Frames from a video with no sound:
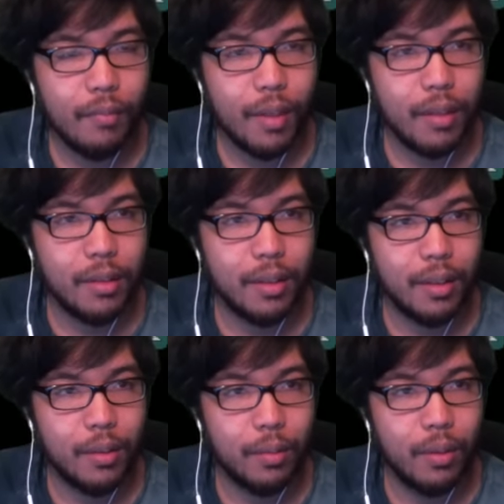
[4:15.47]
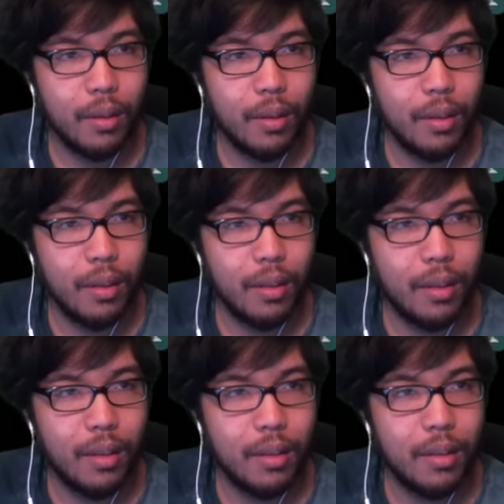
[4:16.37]
Let's delete this
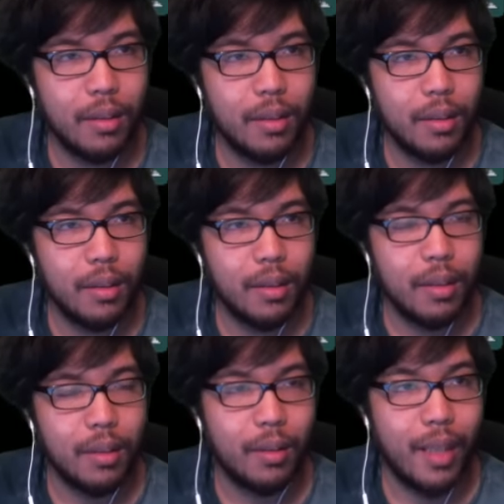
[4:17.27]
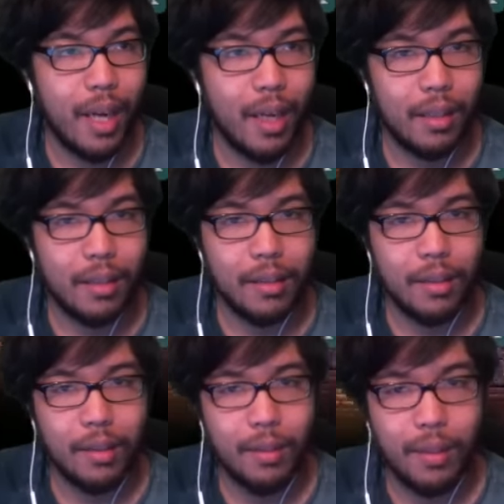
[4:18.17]
wood. Okay,
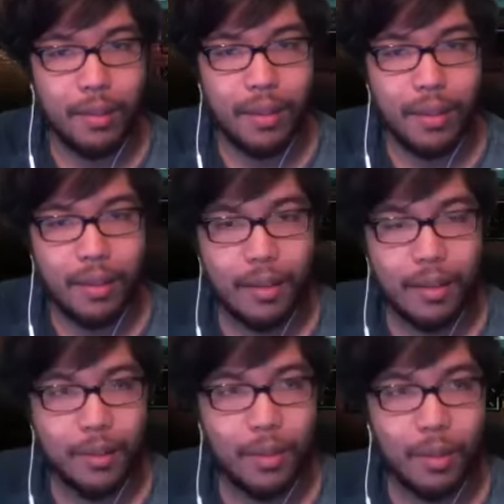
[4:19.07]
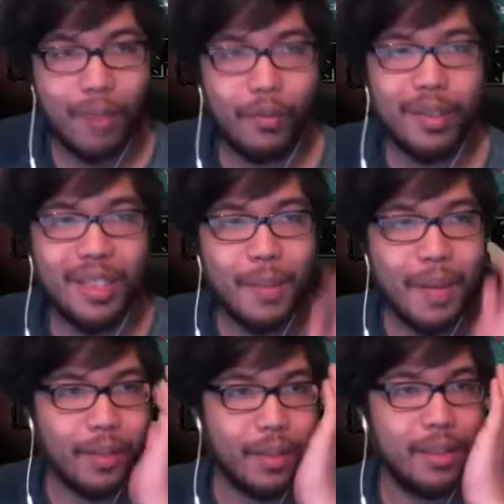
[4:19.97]
so we don't need this. So my first time
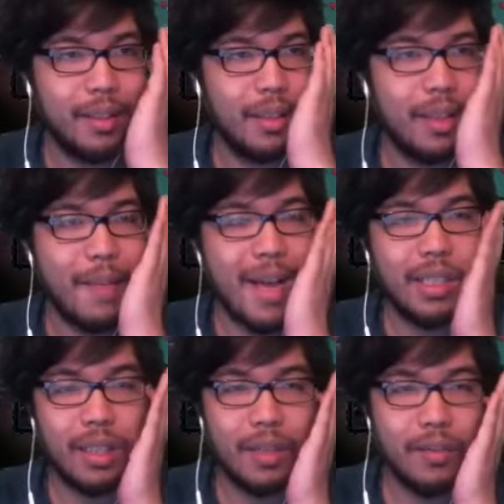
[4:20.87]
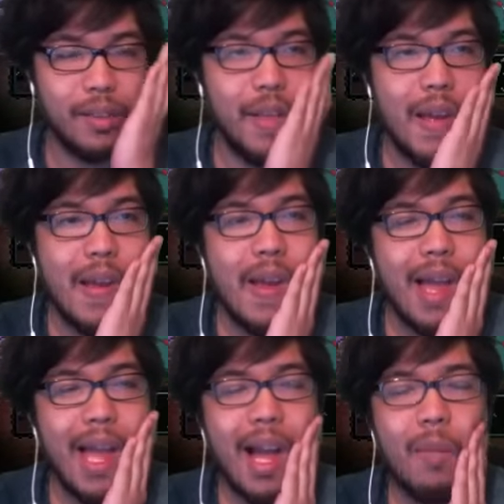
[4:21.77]
ever using magic cuffs.
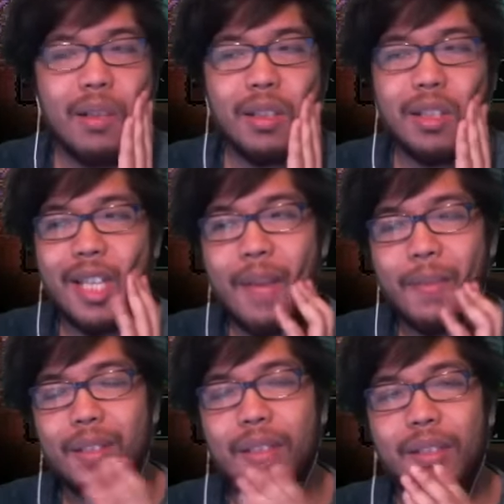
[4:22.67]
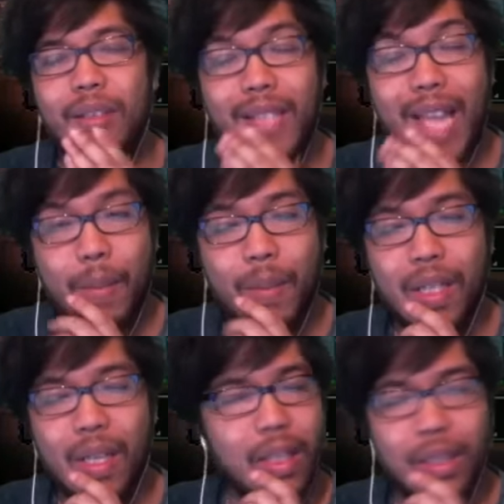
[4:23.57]
How much how
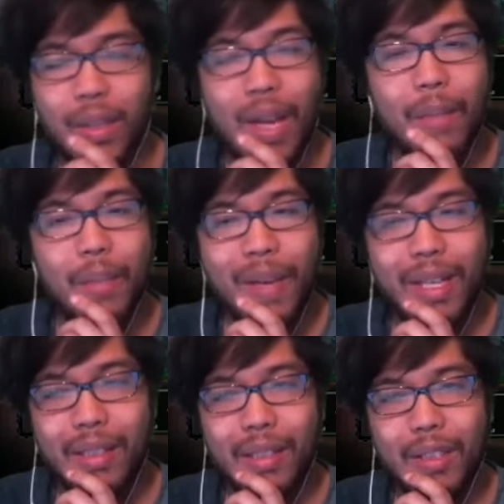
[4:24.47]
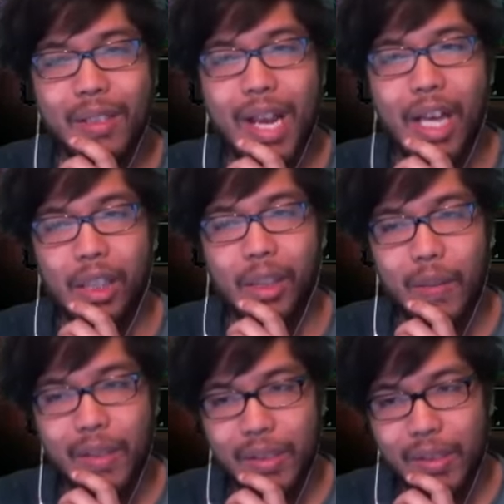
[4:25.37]
much mana does it actually
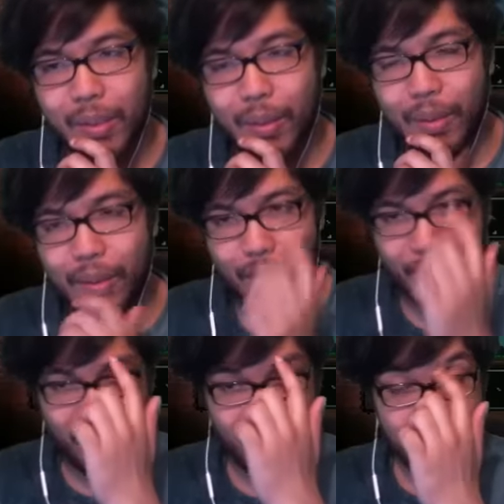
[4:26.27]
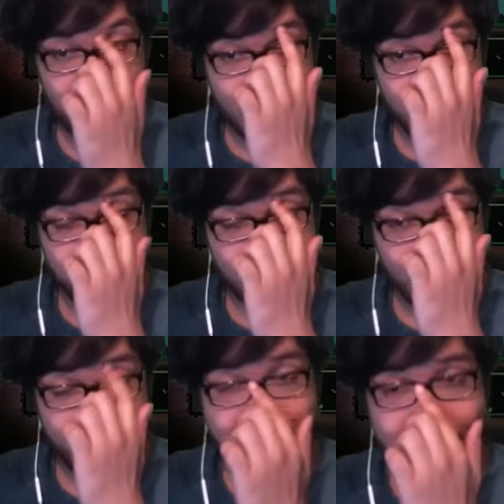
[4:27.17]
restore though? So
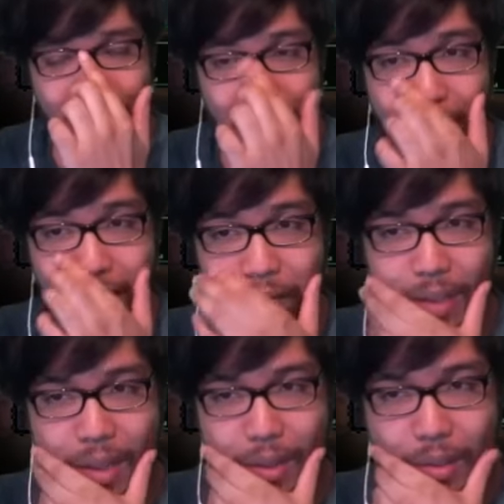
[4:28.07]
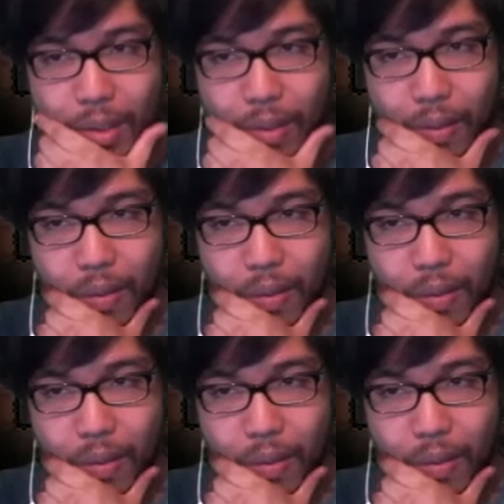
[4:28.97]
we have the mana flower.